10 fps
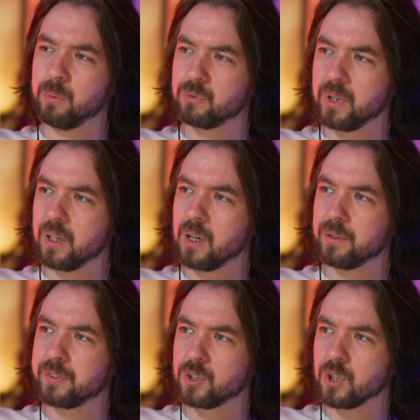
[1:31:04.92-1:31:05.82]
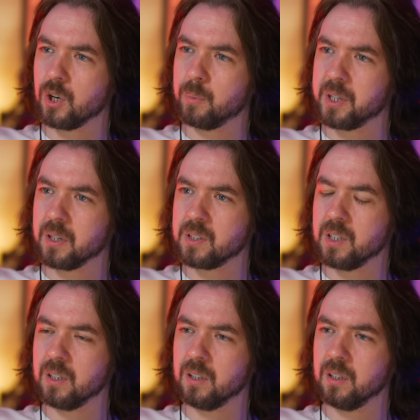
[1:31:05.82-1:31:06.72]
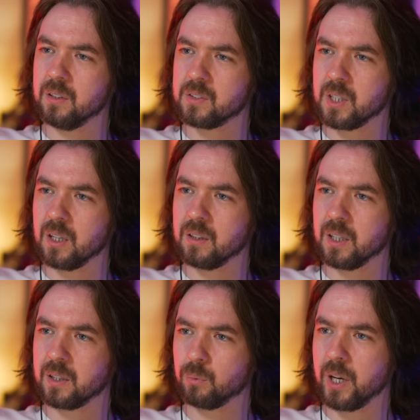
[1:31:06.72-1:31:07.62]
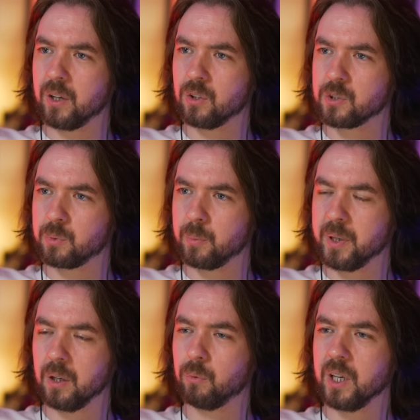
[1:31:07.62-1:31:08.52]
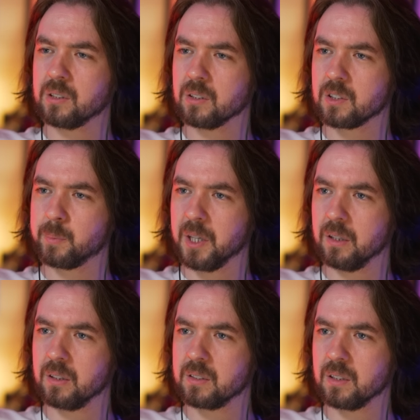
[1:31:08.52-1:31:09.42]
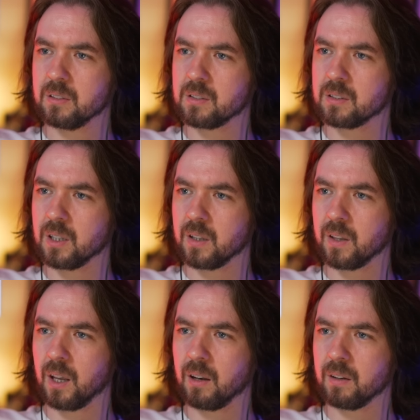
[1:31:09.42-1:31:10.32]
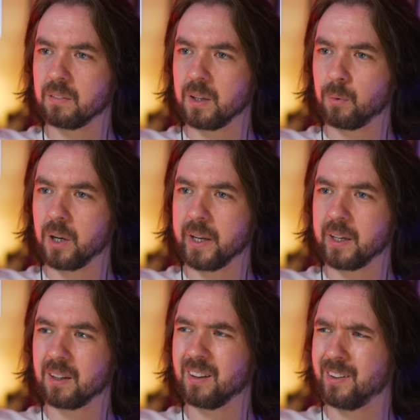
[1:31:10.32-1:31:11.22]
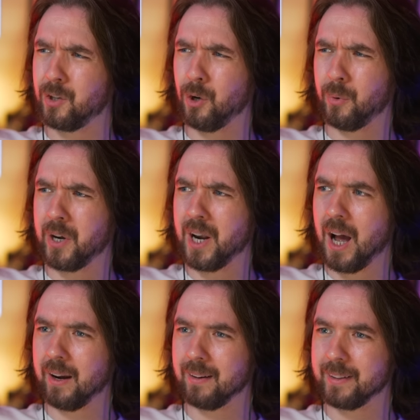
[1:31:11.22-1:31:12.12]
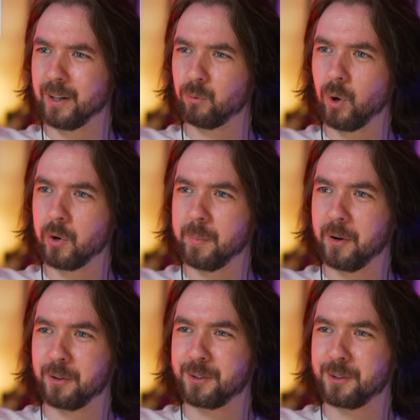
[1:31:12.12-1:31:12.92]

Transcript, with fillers: he was written off the show because he said that the writers were being racist behind the scenes, and then they were like, no, we're not, and then wrote him